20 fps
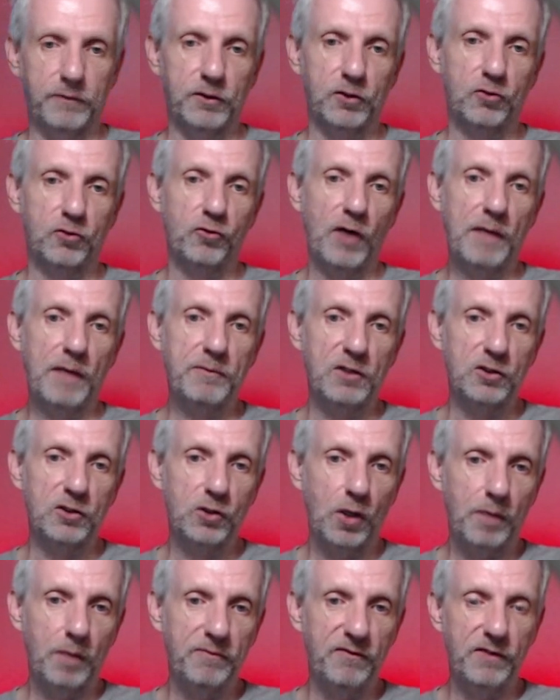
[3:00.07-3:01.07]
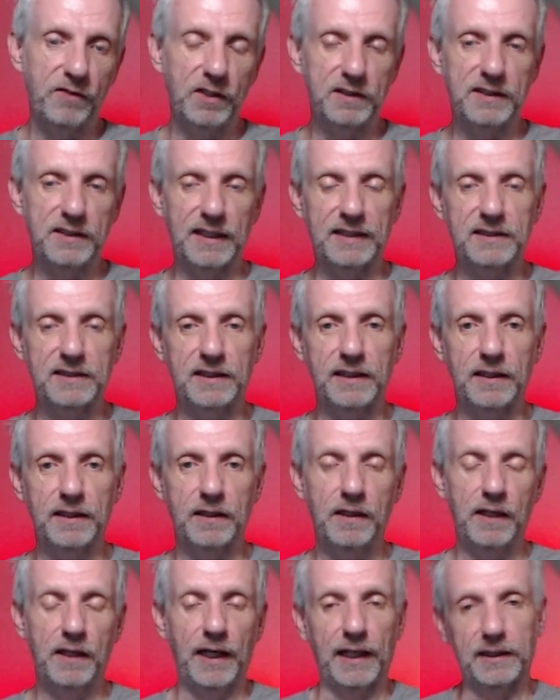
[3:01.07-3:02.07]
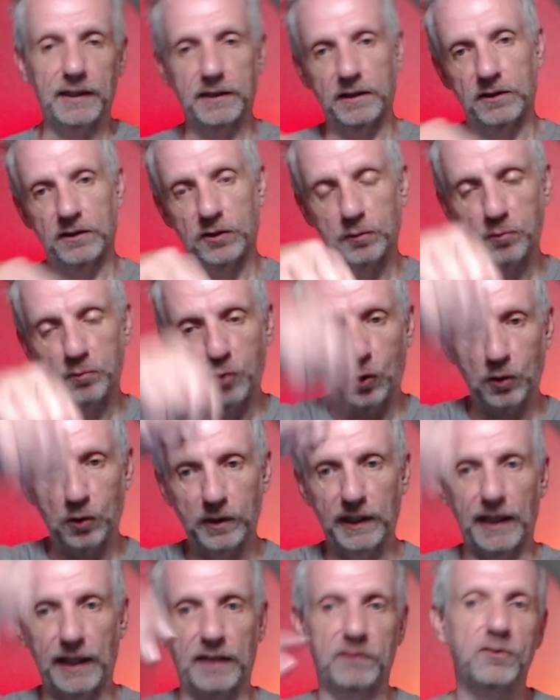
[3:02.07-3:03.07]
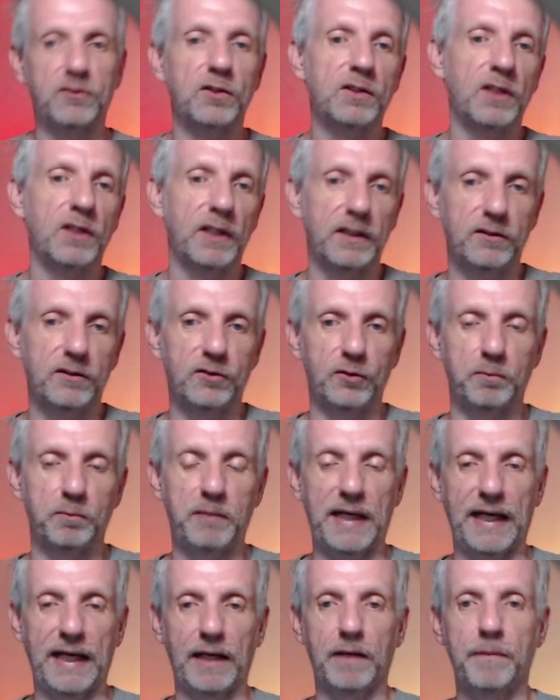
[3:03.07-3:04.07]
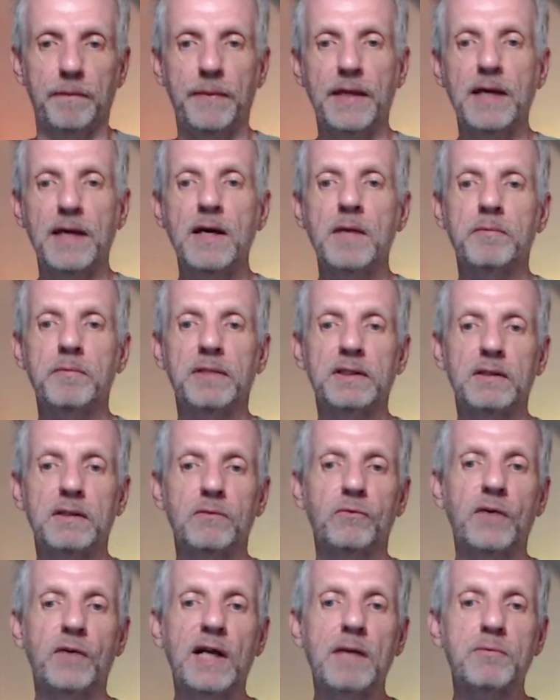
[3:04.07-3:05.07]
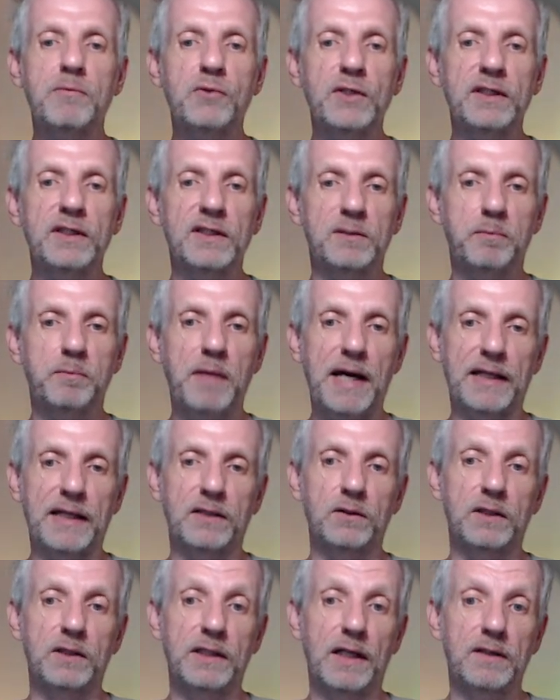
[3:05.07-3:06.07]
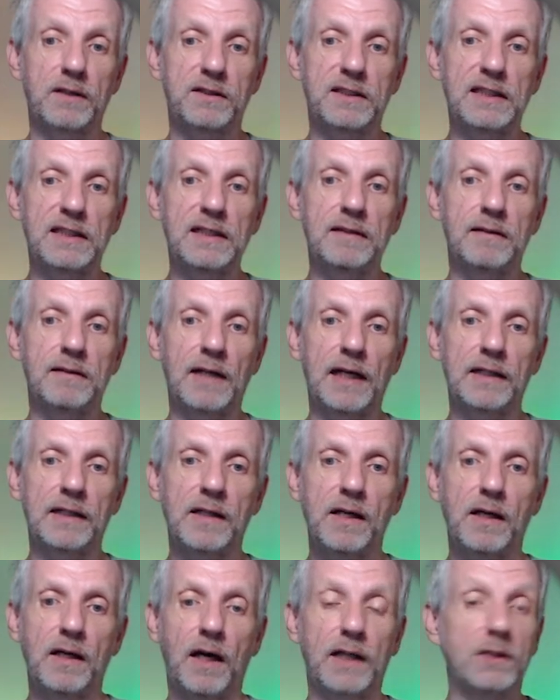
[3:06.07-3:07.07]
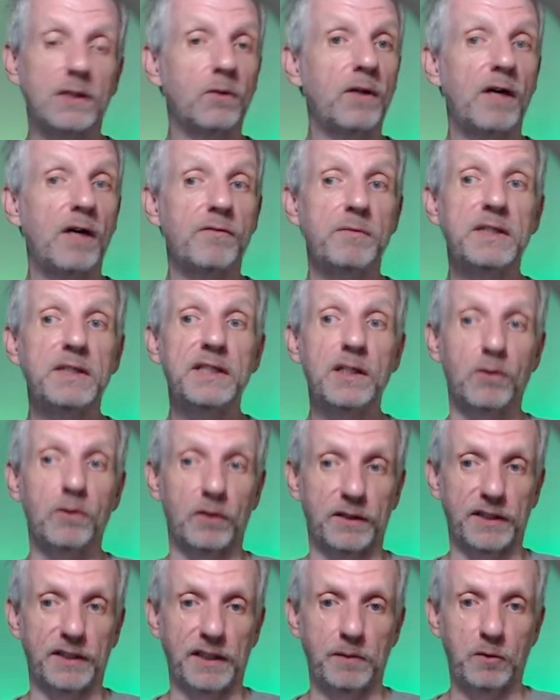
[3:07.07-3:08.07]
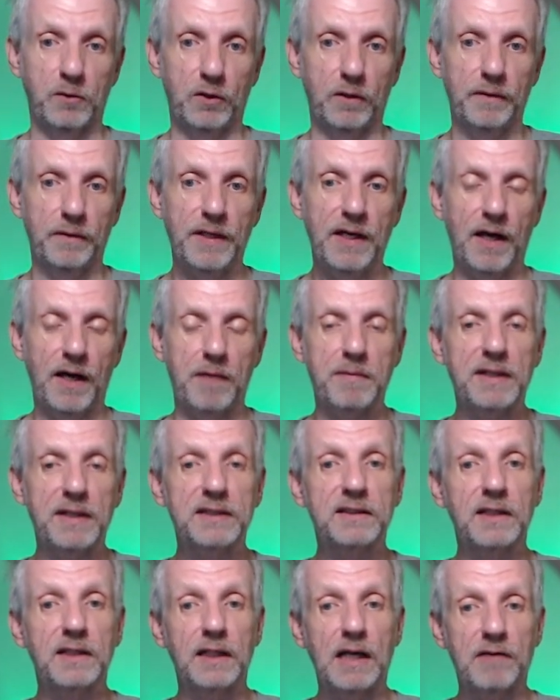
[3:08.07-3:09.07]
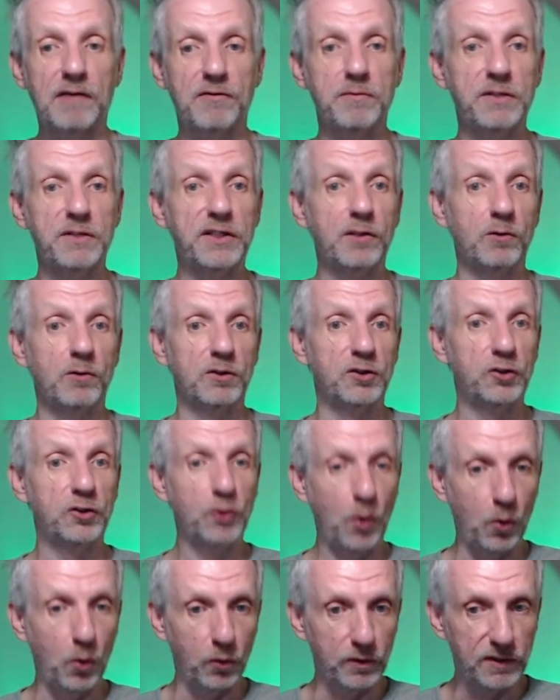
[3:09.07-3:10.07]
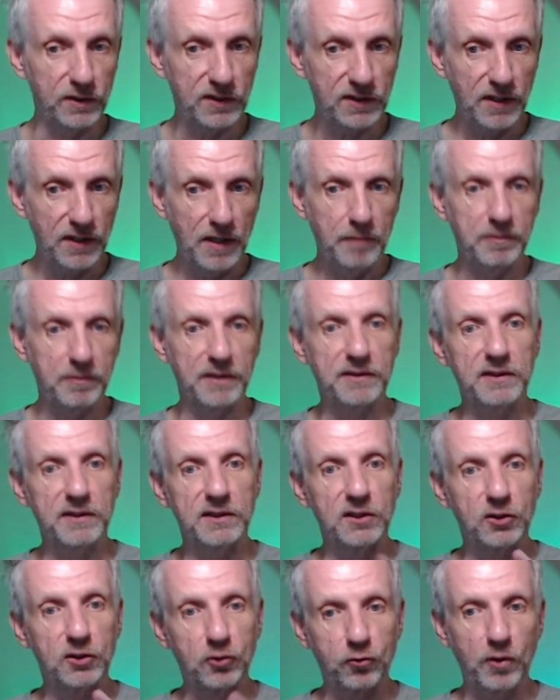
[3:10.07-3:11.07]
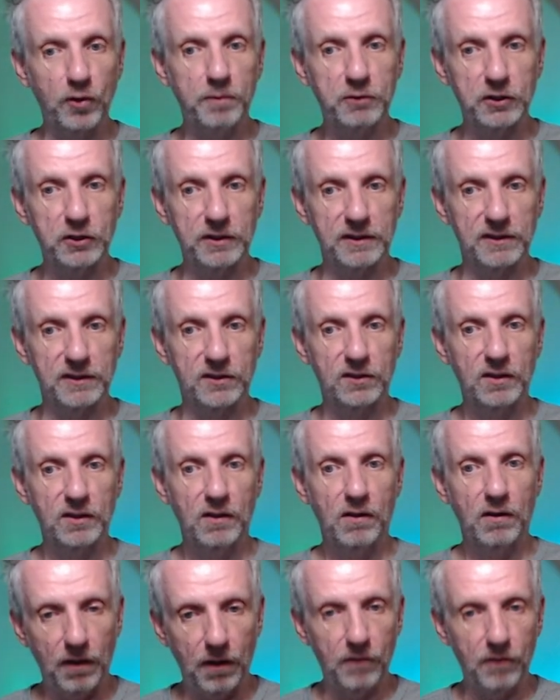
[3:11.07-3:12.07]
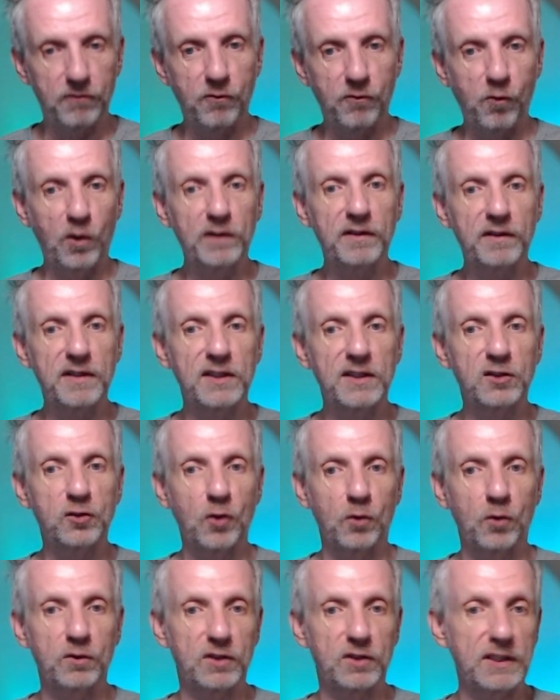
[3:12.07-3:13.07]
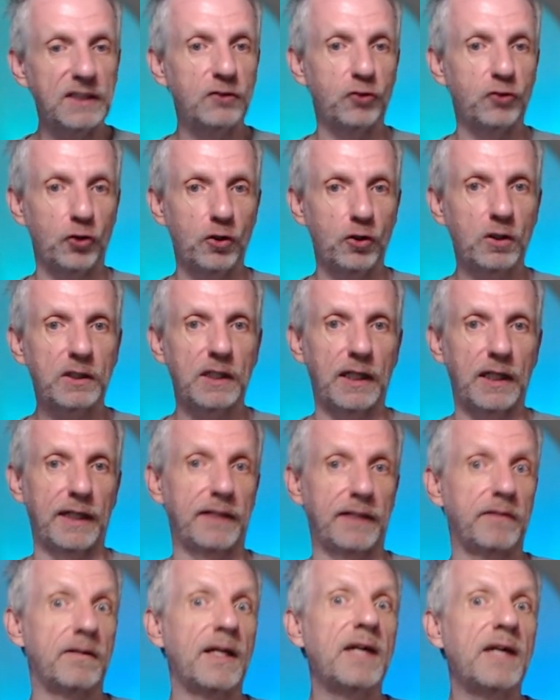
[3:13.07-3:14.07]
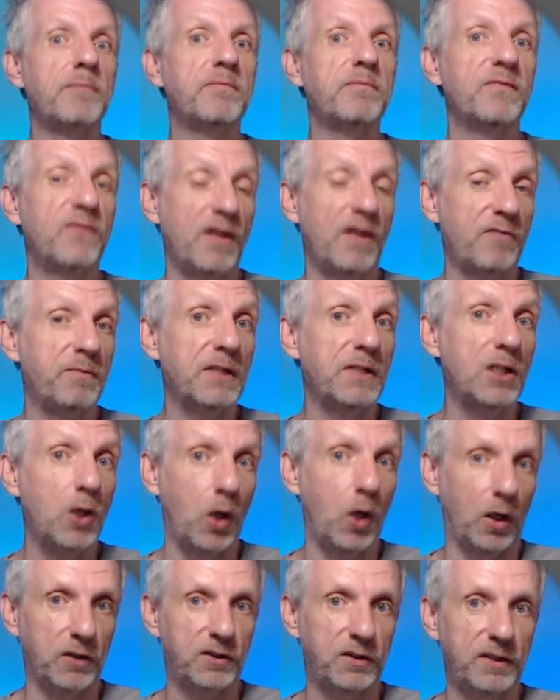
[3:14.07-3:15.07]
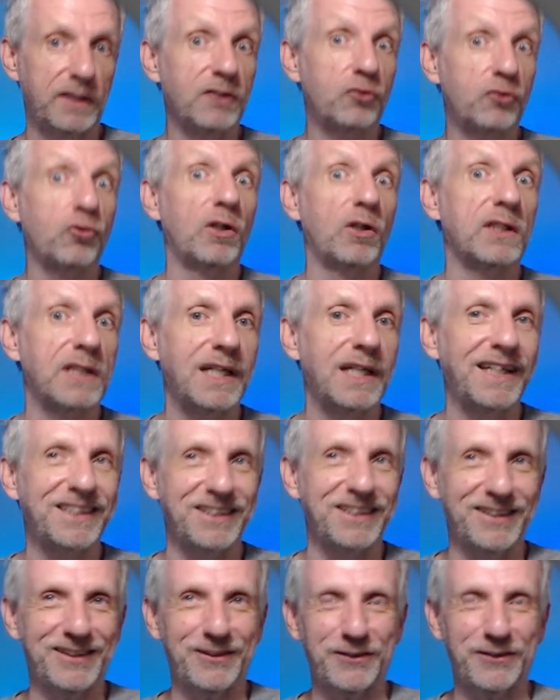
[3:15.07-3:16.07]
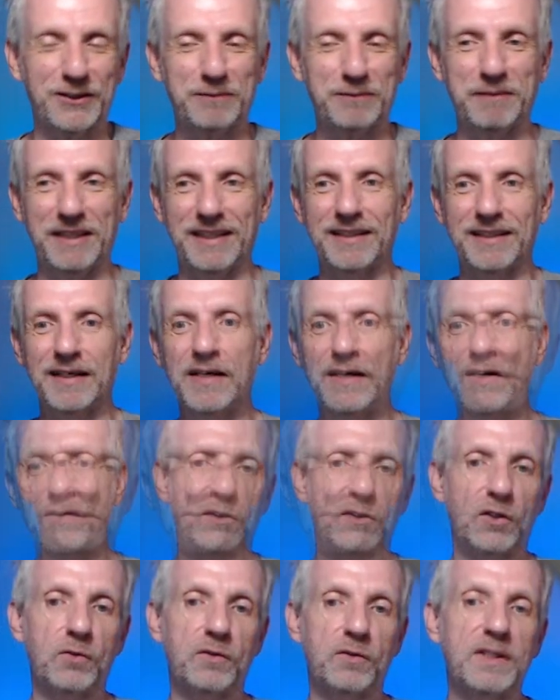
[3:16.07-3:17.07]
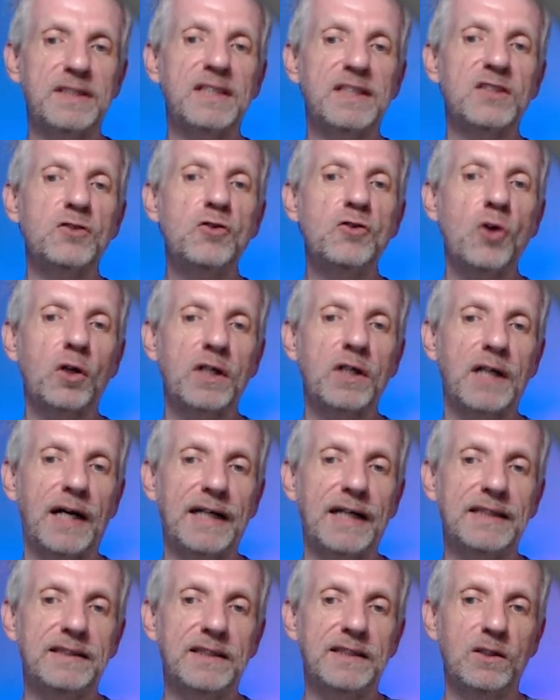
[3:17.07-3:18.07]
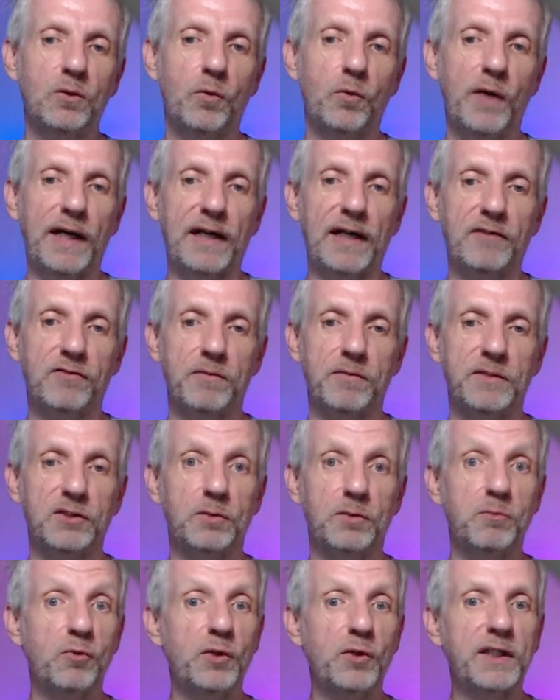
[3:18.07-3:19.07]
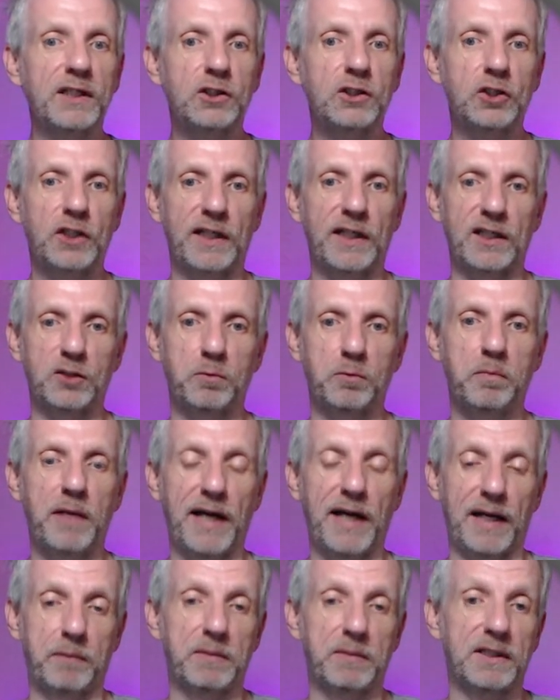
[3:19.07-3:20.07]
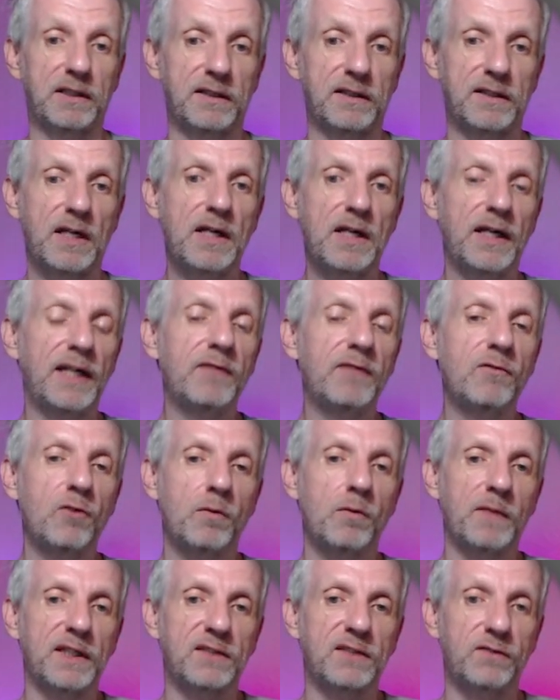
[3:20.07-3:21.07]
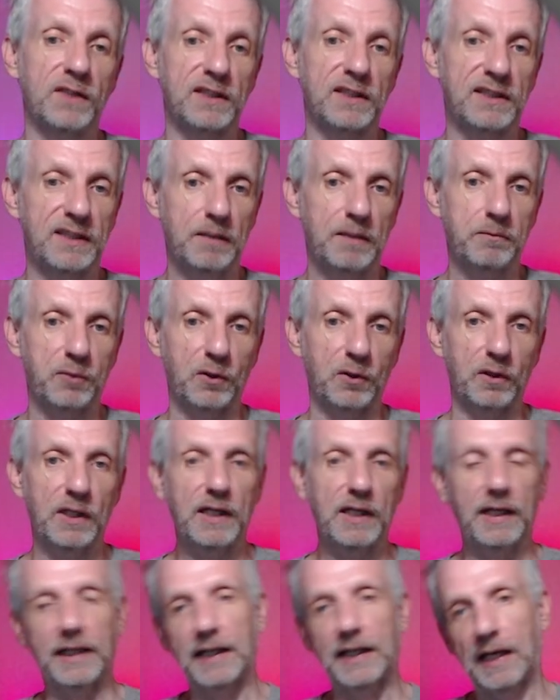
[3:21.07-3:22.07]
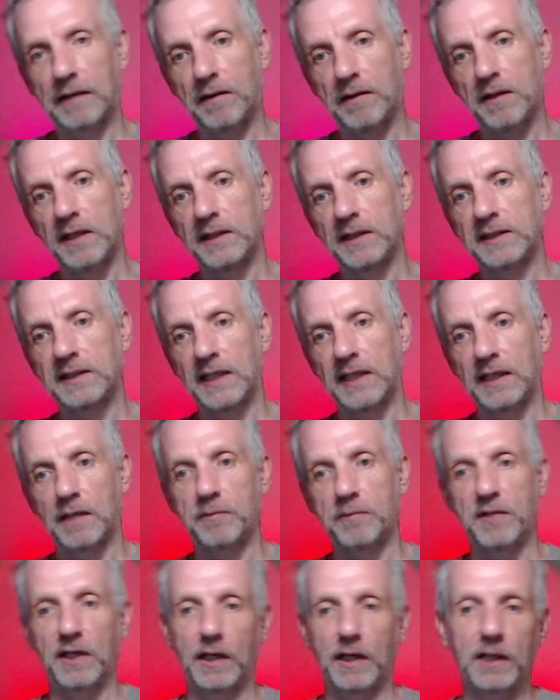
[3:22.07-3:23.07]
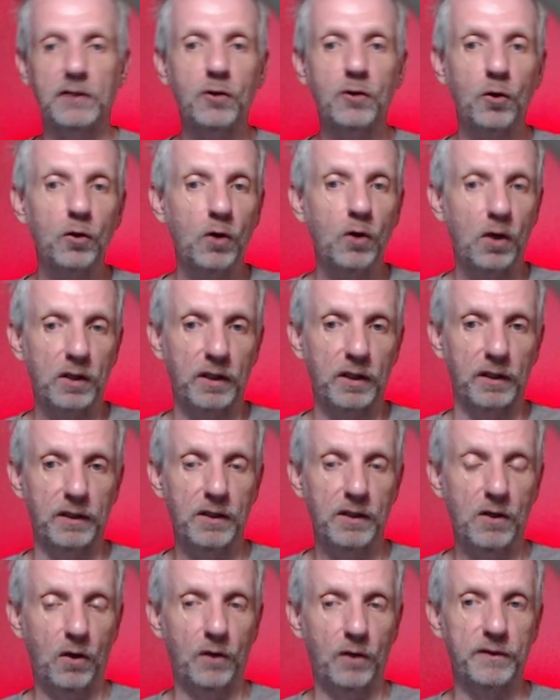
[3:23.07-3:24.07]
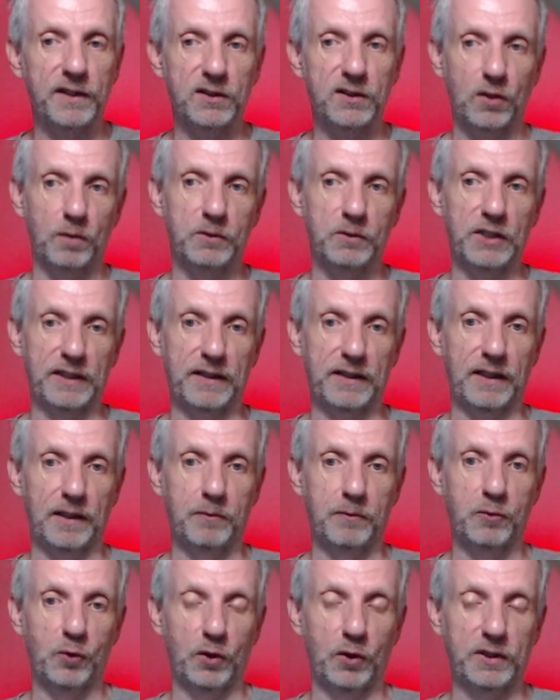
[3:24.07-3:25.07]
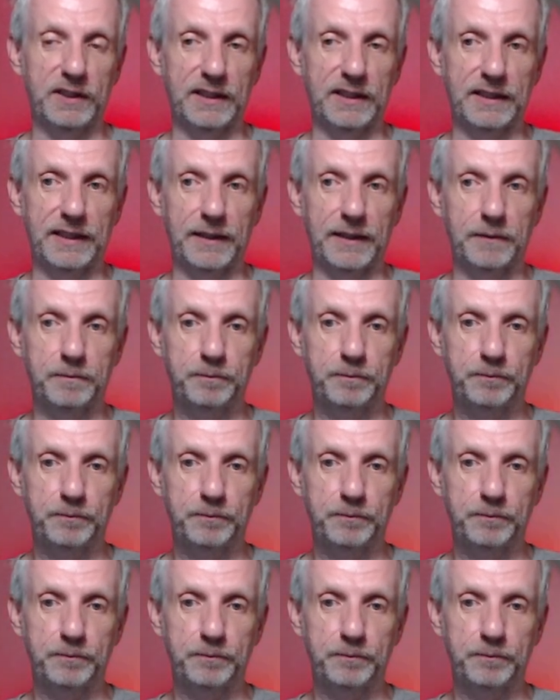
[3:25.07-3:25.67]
just grabbed the top vertex here and then just pulled it out to turn it into a pear. But when I bring this back, you can now see that I don't have materials anymore. I might still have the material zones, but the descriptions of what these zones need to look like, they have been lost in translation, so to speak. So this is not an ideal way for me to bring a change back, because even though my sphere is simple, it had things set up that are no longer on this object that I brought in here.